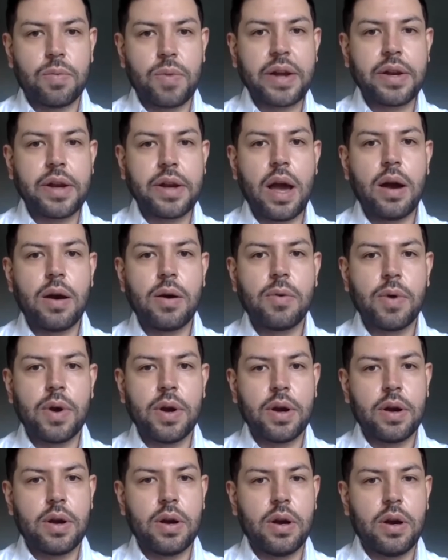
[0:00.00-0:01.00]
right now
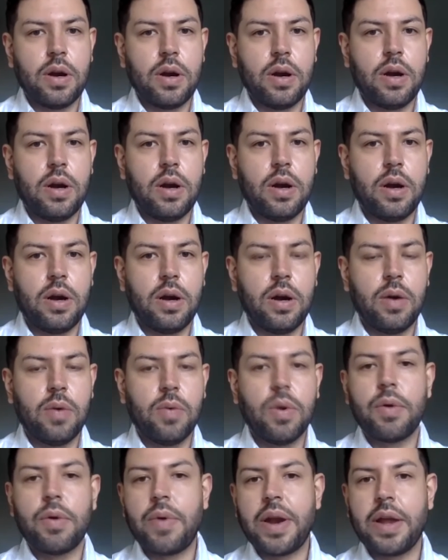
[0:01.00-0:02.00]
we
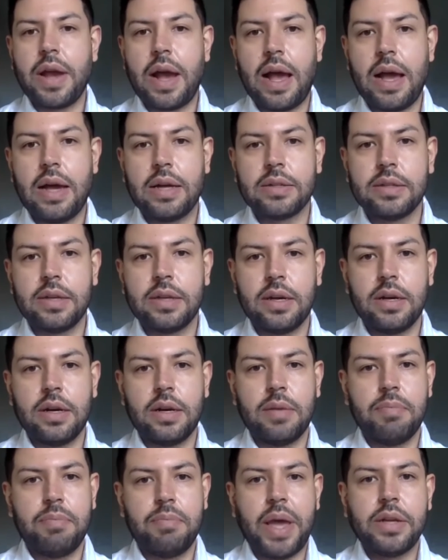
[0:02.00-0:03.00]
already had
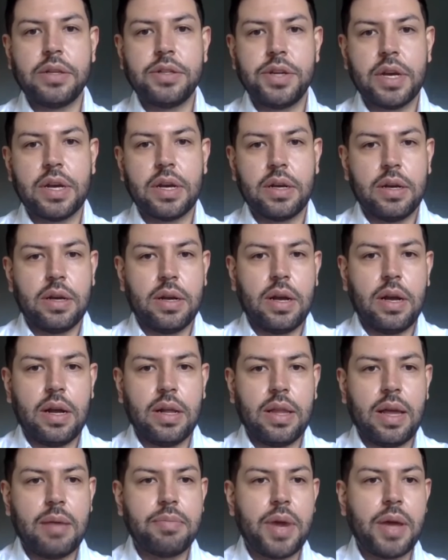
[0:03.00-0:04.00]
the Beijing
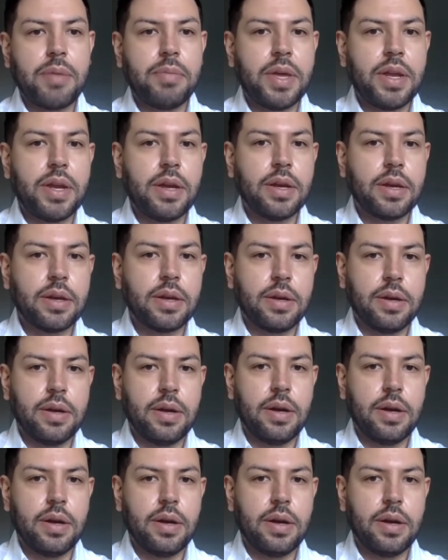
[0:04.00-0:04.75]
alumni meeting